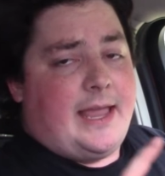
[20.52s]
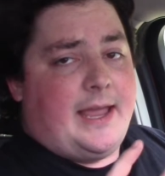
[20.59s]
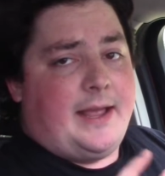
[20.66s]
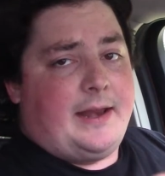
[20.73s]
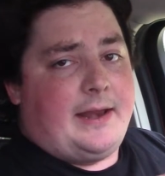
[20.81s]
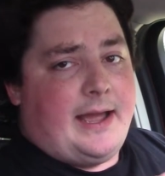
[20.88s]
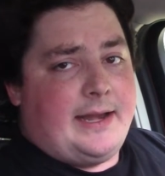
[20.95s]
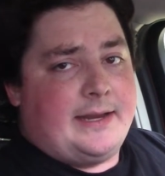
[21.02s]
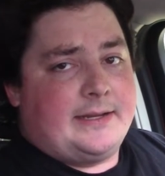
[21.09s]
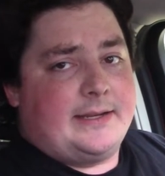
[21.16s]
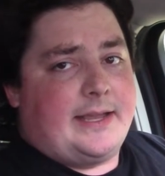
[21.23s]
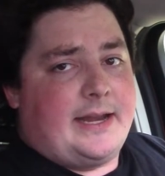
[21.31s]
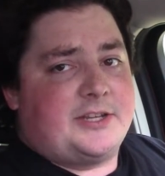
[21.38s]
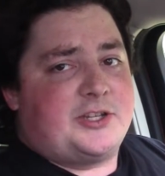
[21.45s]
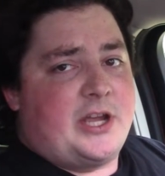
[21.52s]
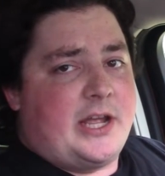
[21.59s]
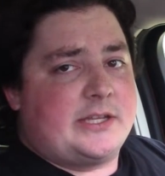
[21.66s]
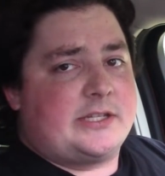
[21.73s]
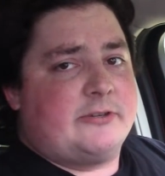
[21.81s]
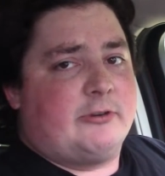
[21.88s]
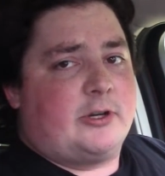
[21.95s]
and I didn't get a
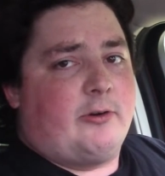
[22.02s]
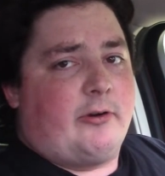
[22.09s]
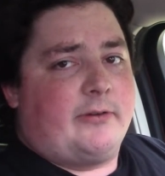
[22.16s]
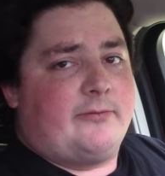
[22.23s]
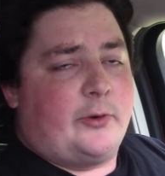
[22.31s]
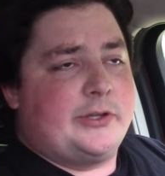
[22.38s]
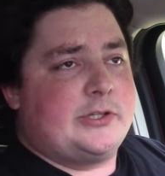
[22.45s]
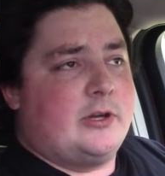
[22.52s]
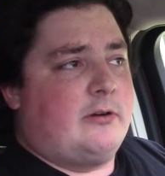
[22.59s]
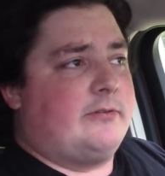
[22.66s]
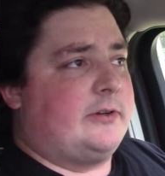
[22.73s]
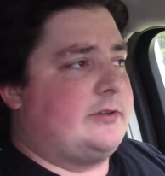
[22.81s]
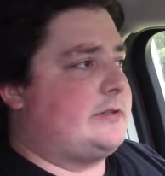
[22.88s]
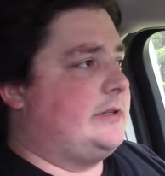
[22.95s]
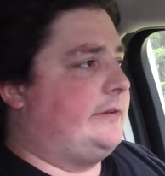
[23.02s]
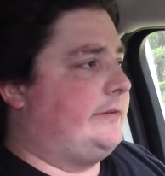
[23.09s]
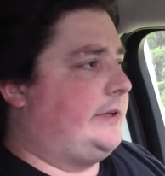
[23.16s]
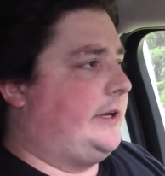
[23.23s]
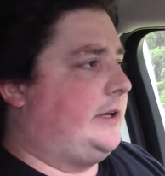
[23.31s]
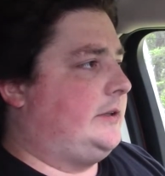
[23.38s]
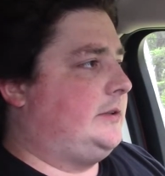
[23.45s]
chance to record voiceovers
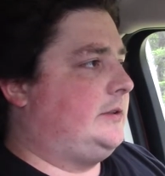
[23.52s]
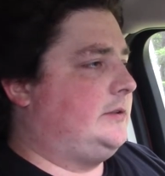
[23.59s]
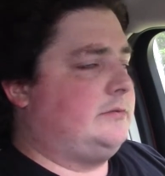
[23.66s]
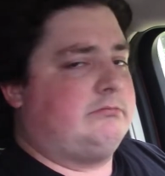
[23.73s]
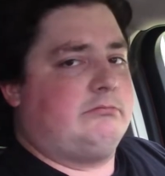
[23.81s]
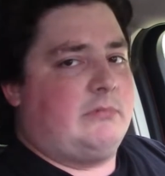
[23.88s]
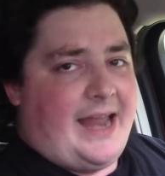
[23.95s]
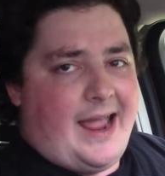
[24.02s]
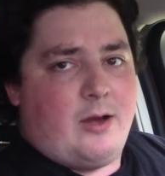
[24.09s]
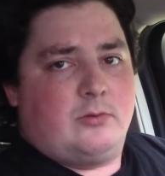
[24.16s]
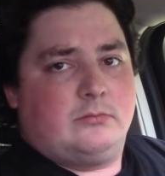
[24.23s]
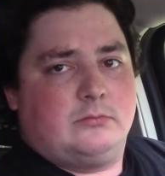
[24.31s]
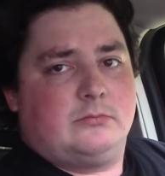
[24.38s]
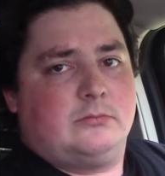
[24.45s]
until now.